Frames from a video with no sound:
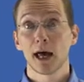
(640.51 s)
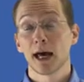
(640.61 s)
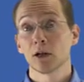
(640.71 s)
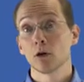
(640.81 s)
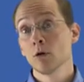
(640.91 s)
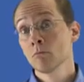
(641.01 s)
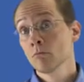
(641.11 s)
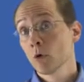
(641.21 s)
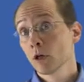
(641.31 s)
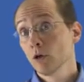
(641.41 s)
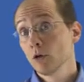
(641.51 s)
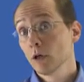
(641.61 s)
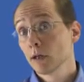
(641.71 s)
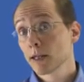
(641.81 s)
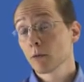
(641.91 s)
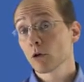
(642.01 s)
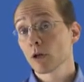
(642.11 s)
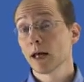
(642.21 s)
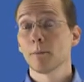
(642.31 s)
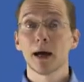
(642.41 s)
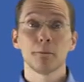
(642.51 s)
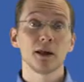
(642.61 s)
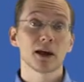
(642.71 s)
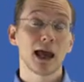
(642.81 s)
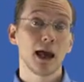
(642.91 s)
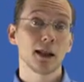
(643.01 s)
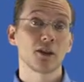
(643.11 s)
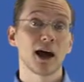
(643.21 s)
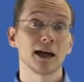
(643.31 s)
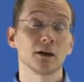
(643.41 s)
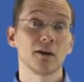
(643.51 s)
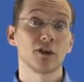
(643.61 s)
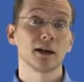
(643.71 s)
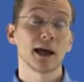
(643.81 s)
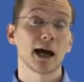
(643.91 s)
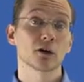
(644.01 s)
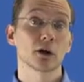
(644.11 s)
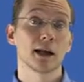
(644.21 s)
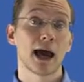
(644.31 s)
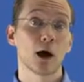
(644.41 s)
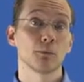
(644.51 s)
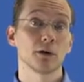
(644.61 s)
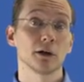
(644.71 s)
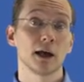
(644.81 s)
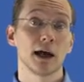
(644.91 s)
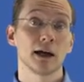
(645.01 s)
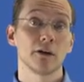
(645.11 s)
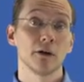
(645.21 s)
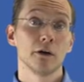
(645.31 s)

And similarly, it might be the case that if the attacker can output a